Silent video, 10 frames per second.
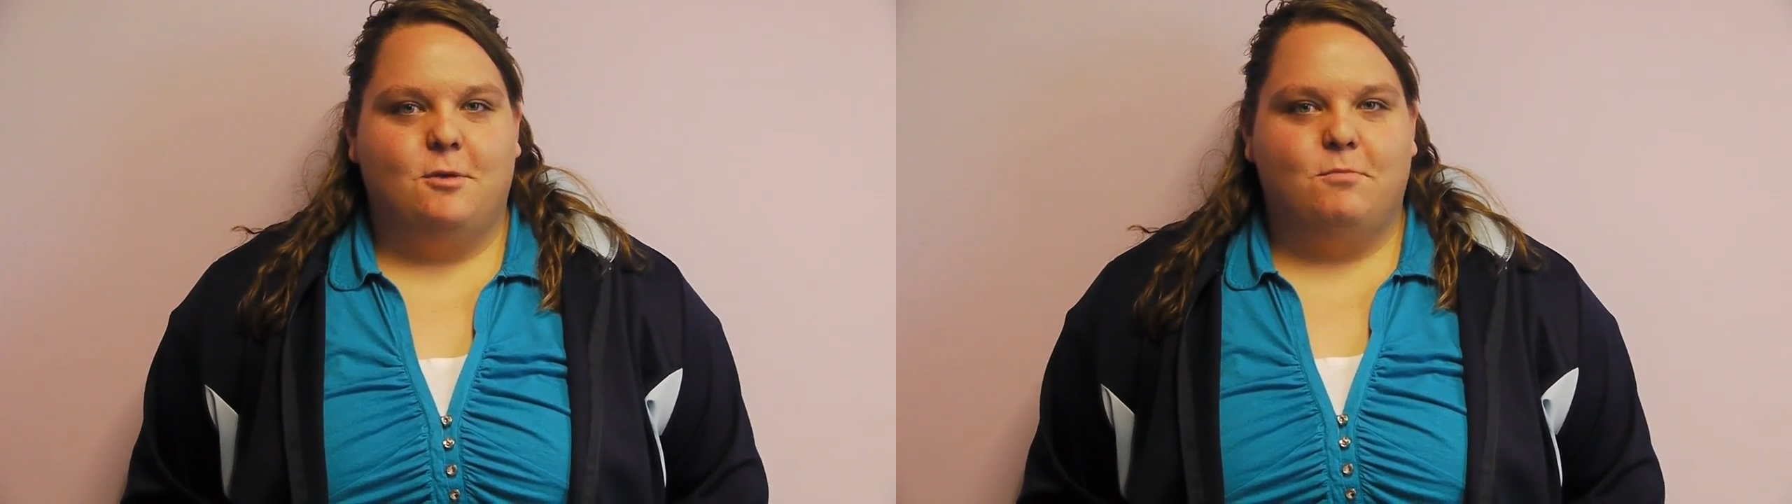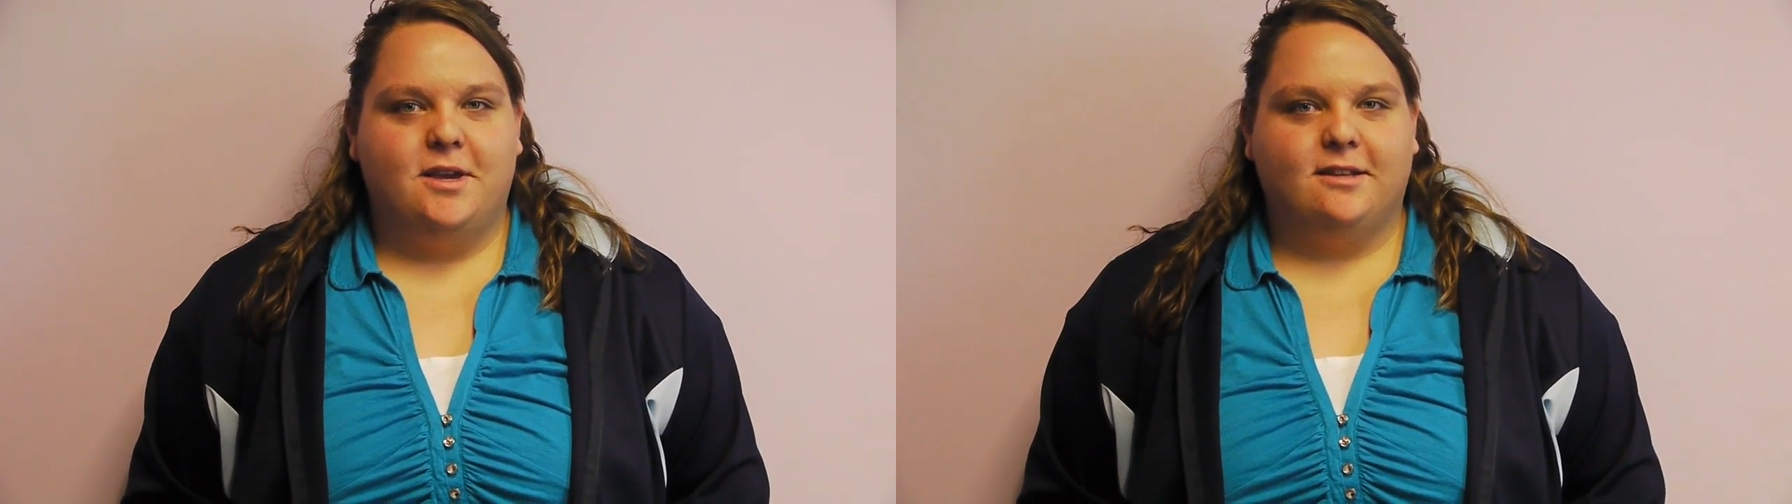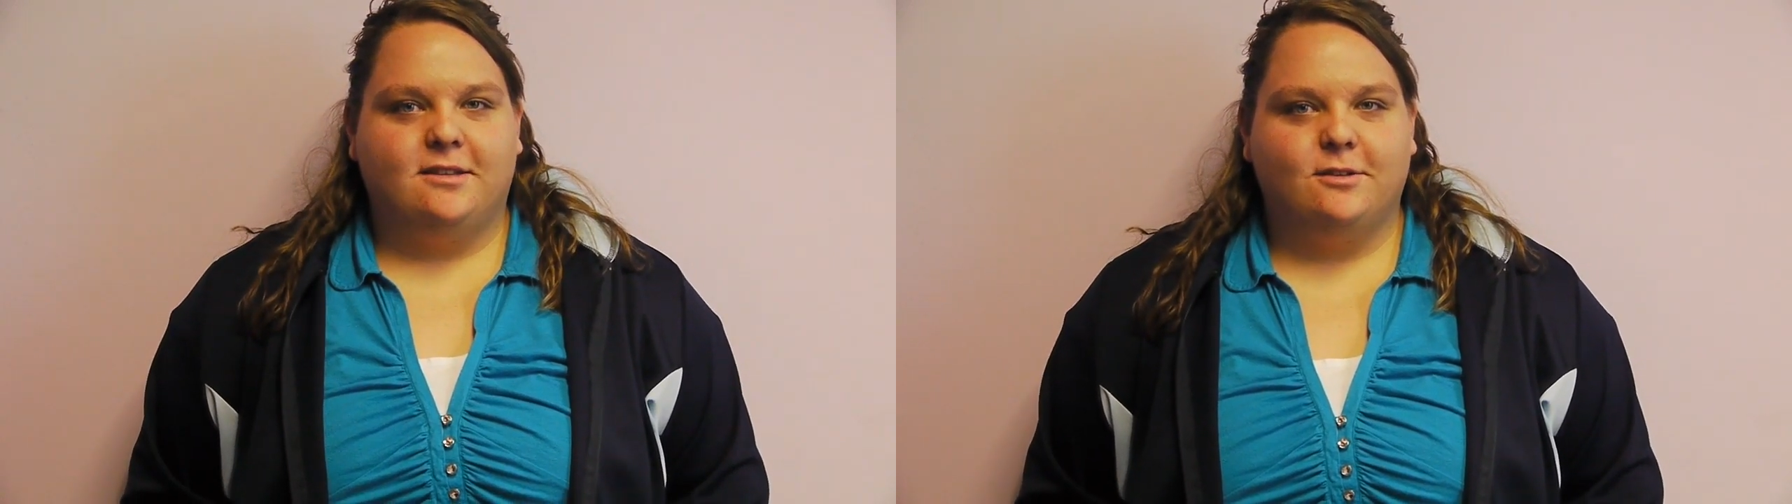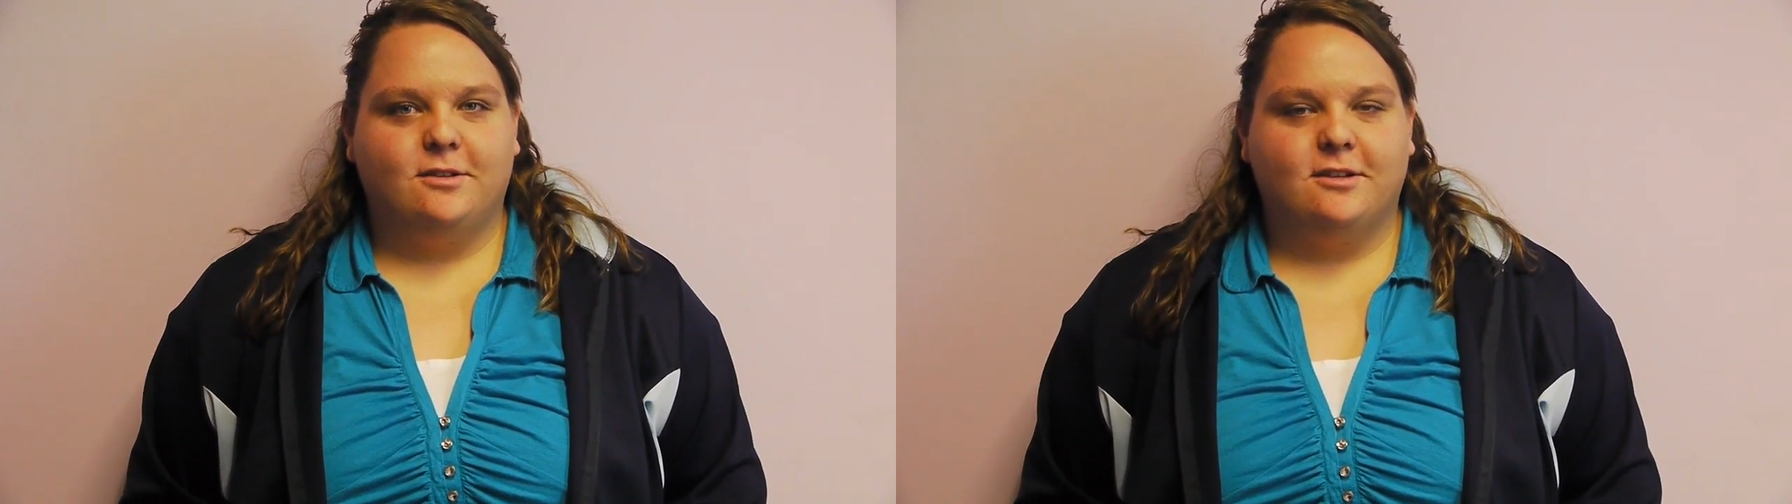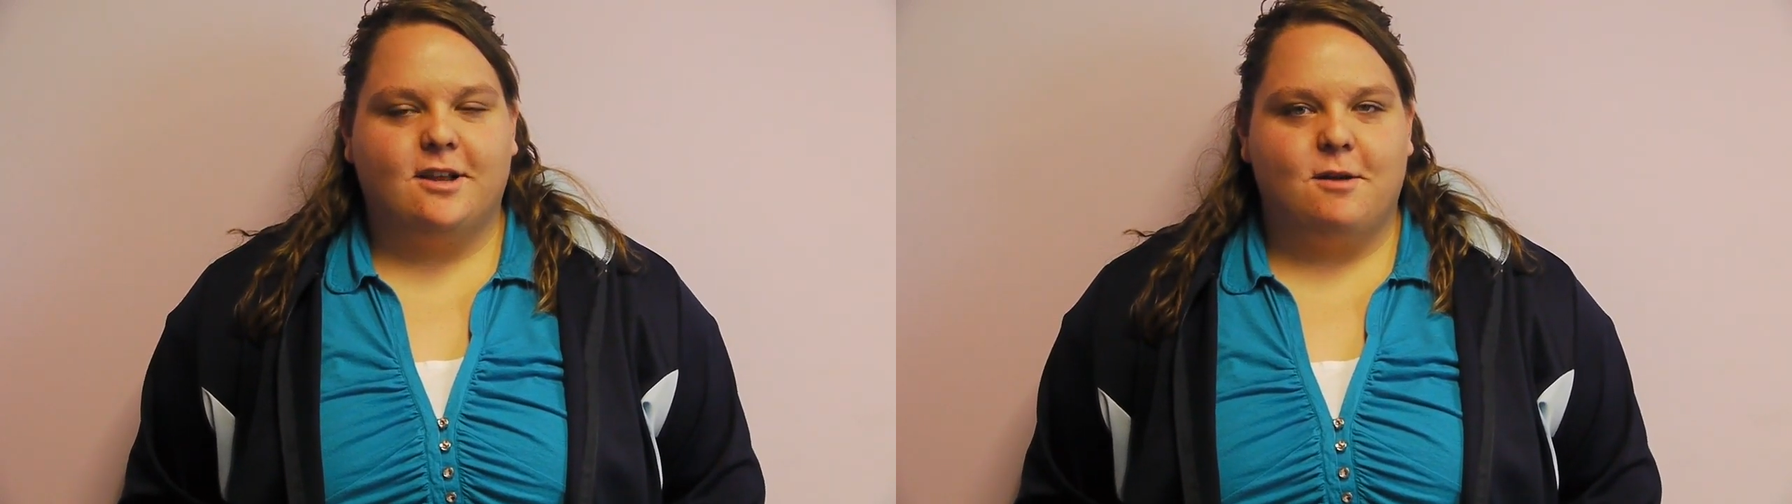Biggest
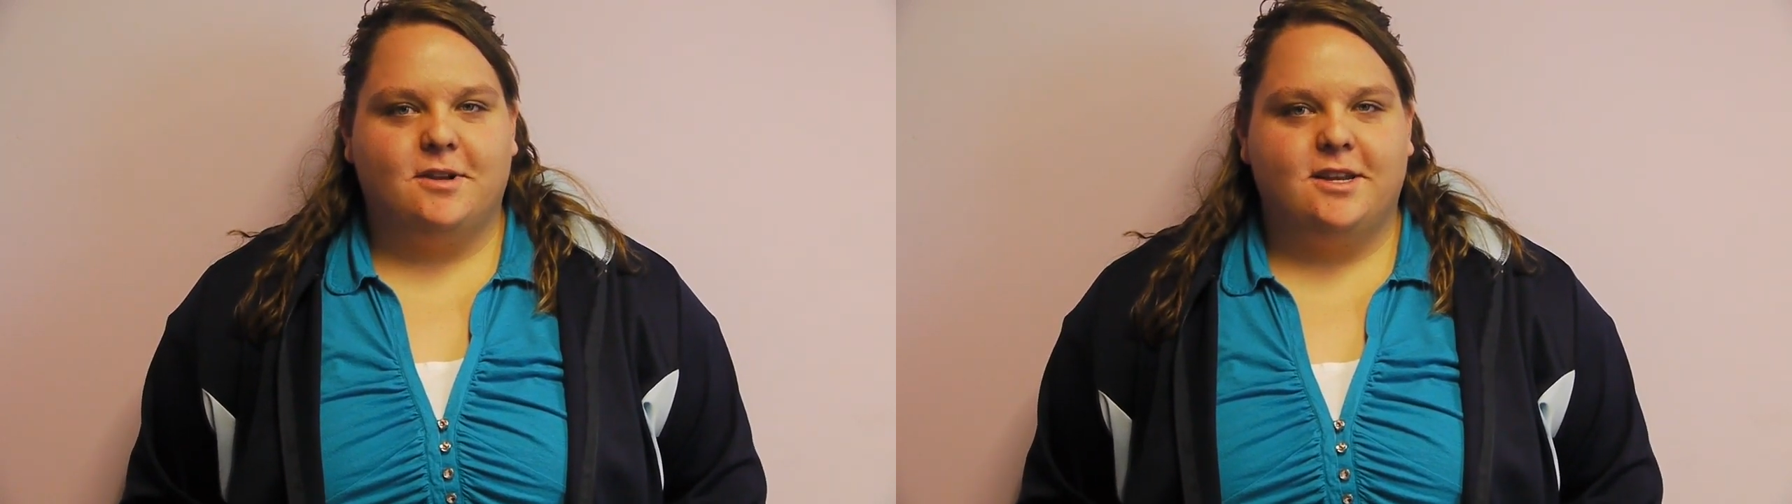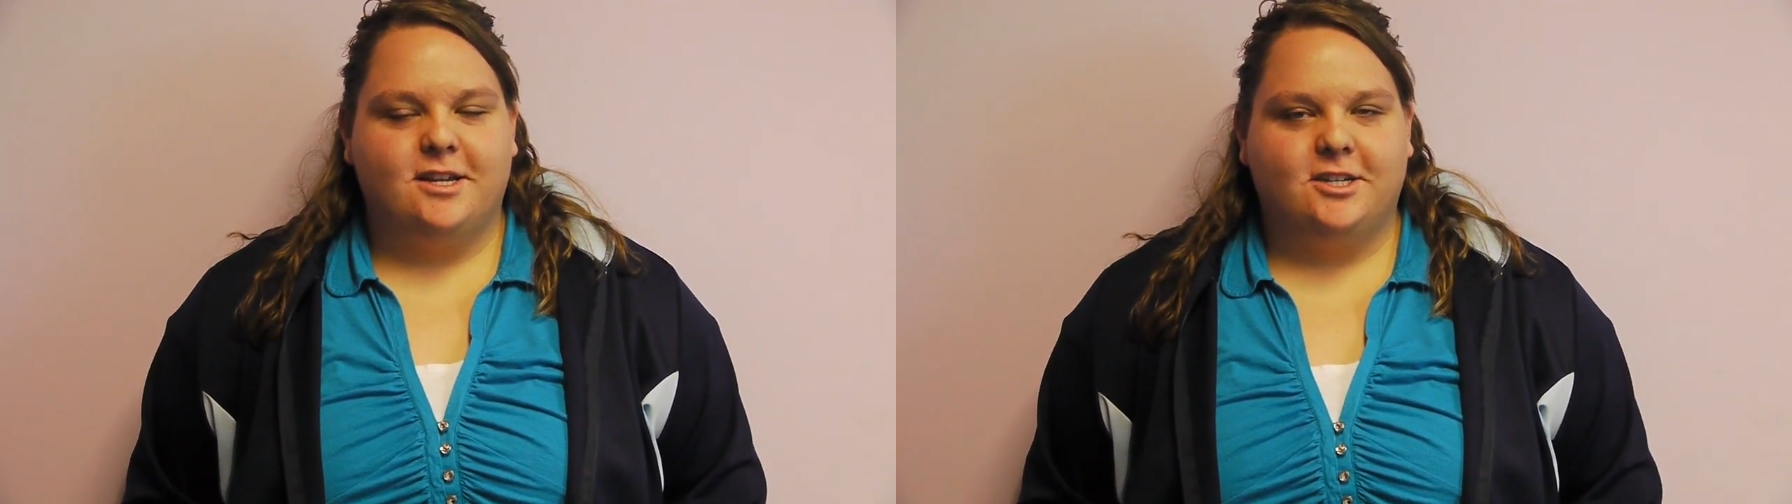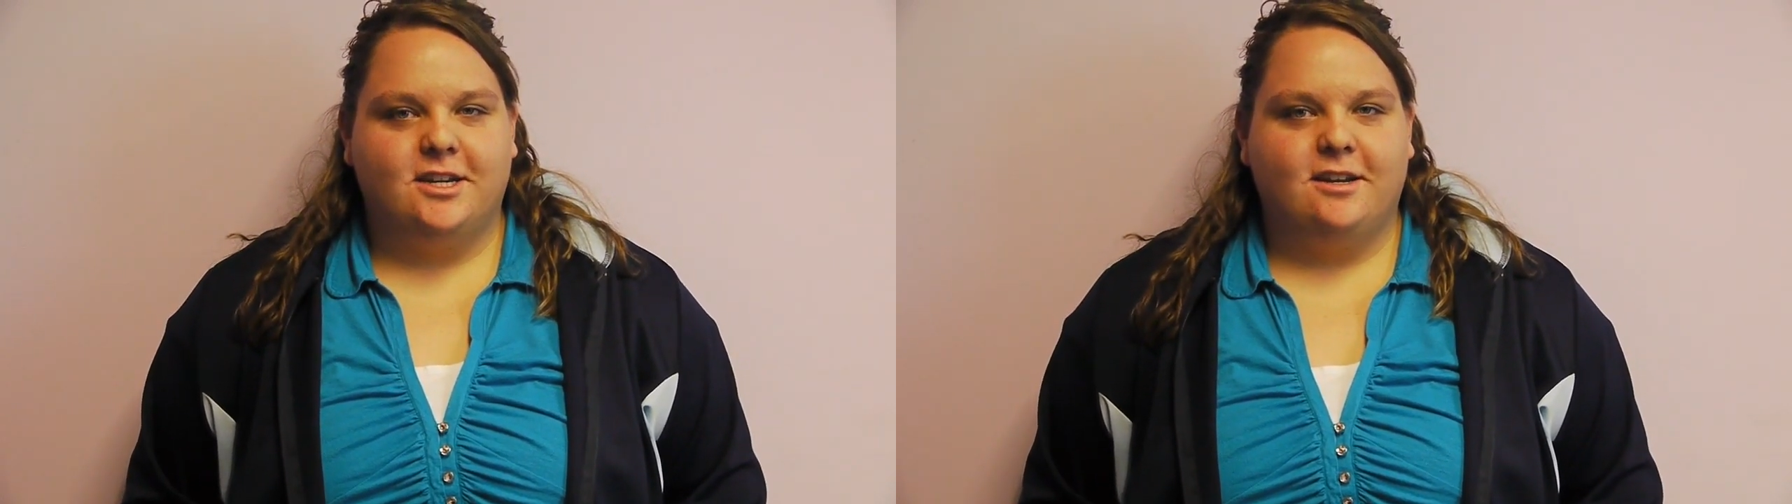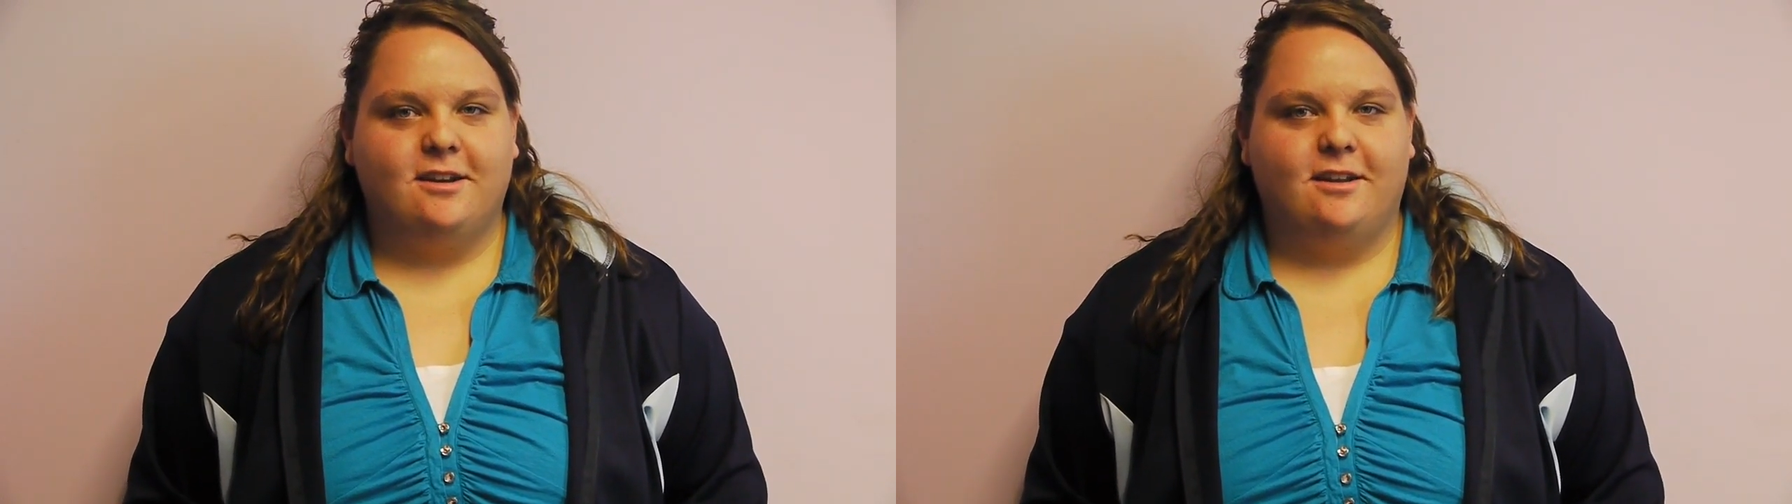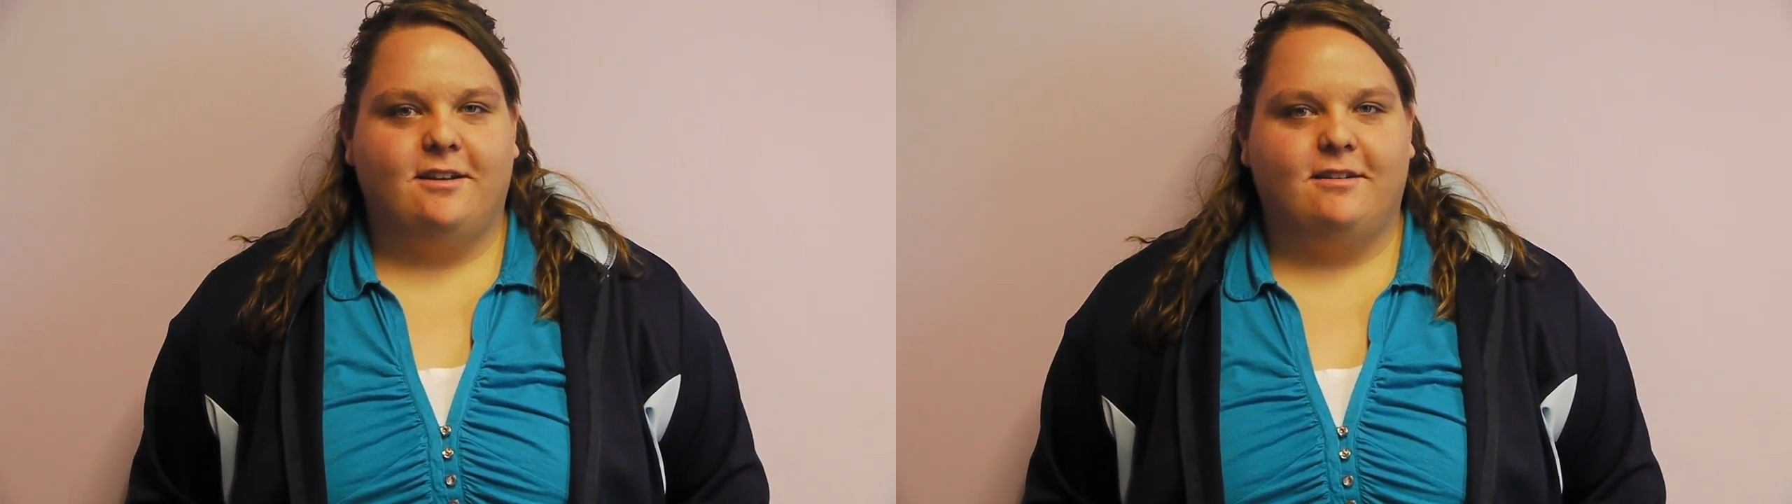Losers
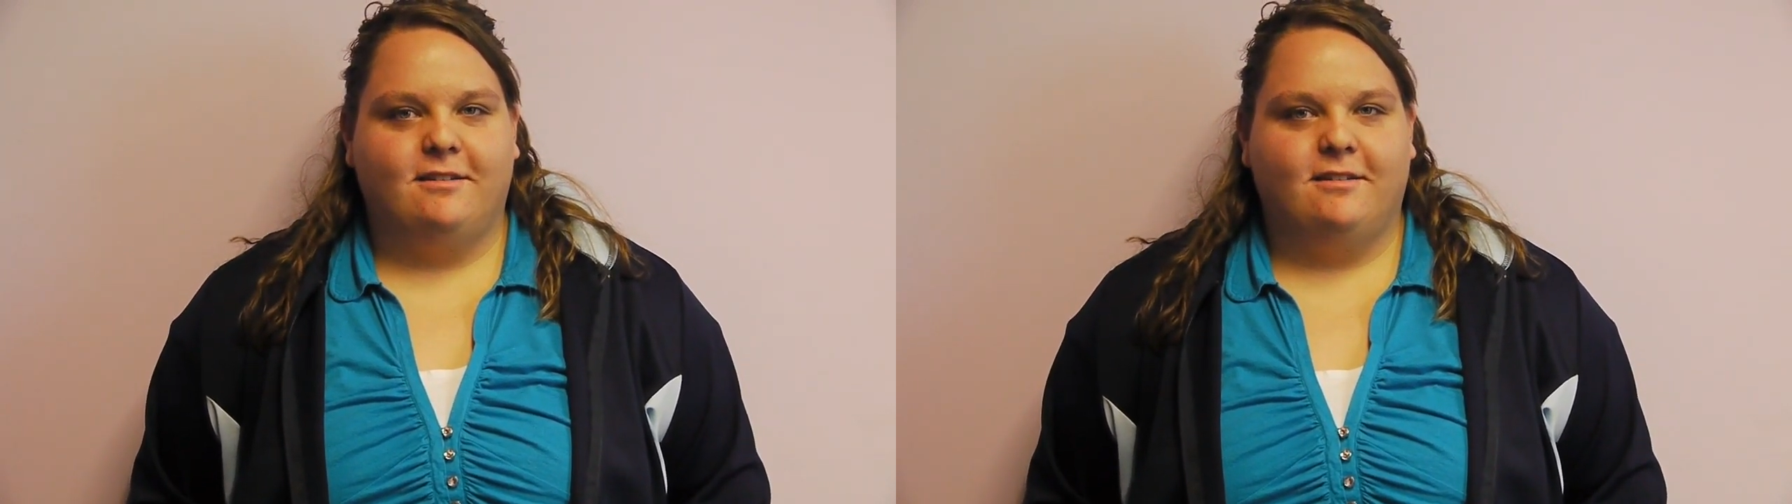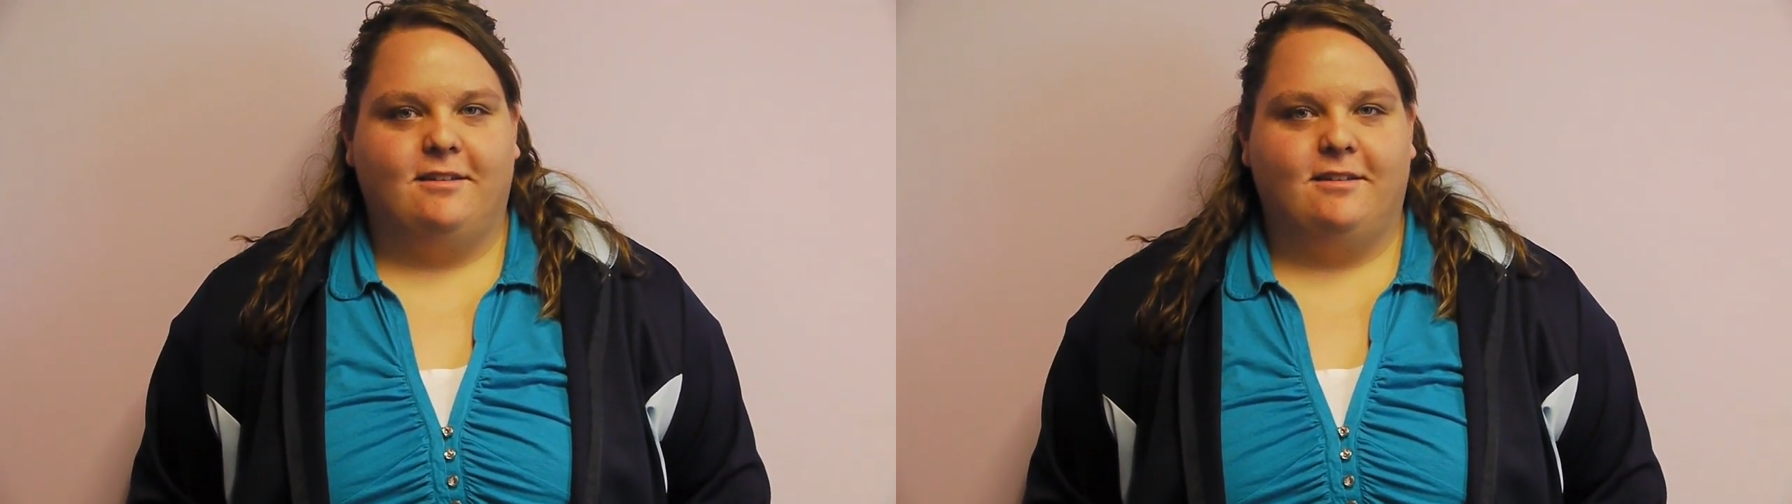competition, and